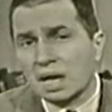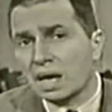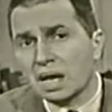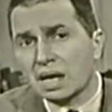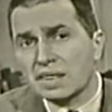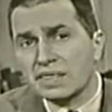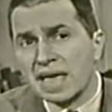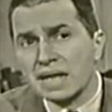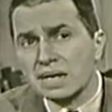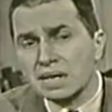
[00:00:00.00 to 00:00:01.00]
uh,
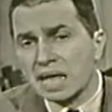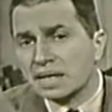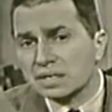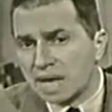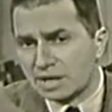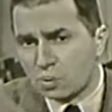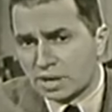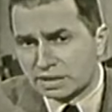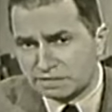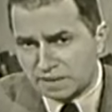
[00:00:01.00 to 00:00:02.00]
then it is not a
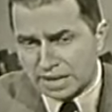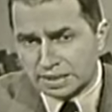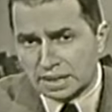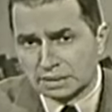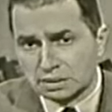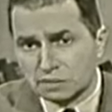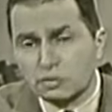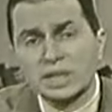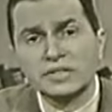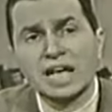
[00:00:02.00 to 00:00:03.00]
work of fine art.
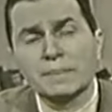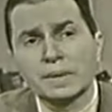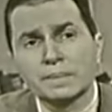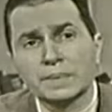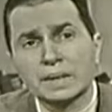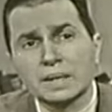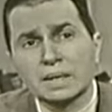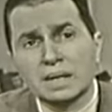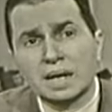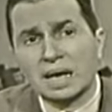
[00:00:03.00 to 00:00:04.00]
For example,
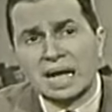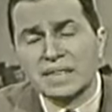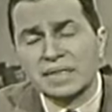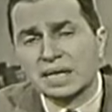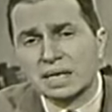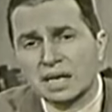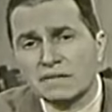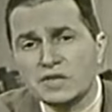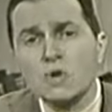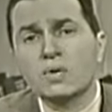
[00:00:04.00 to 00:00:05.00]
uh, I think
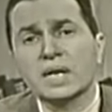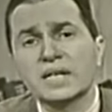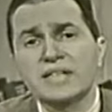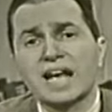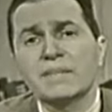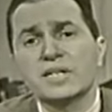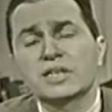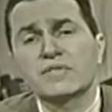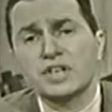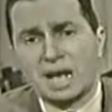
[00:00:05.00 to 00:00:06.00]
of Euclid's
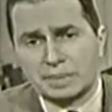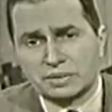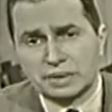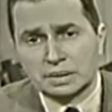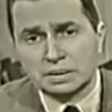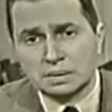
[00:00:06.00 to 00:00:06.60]
Elements of Geometry.